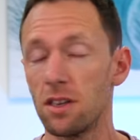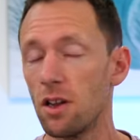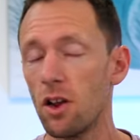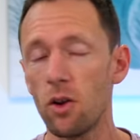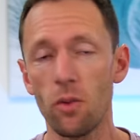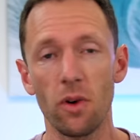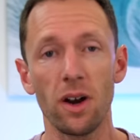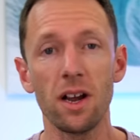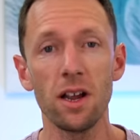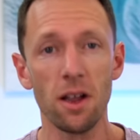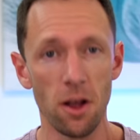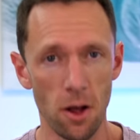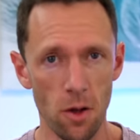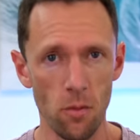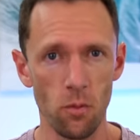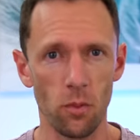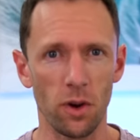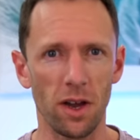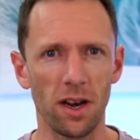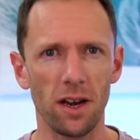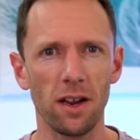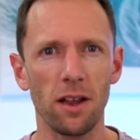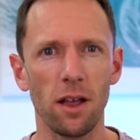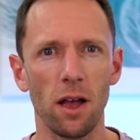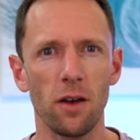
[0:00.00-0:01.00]
don't worry, we're
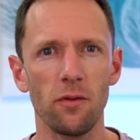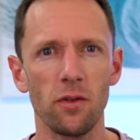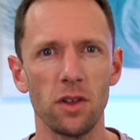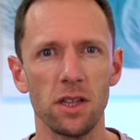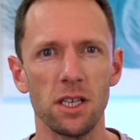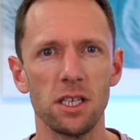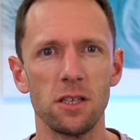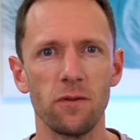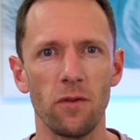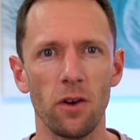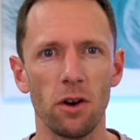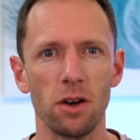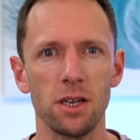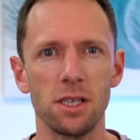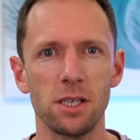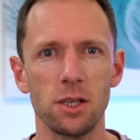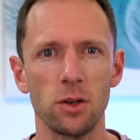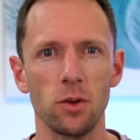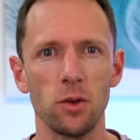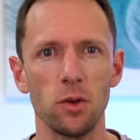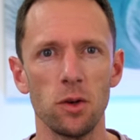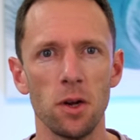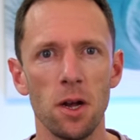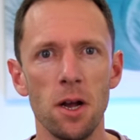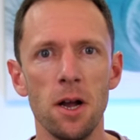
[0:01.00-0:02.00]
gonna cover this very
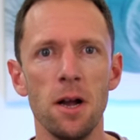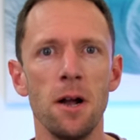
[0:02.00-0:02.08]
soon.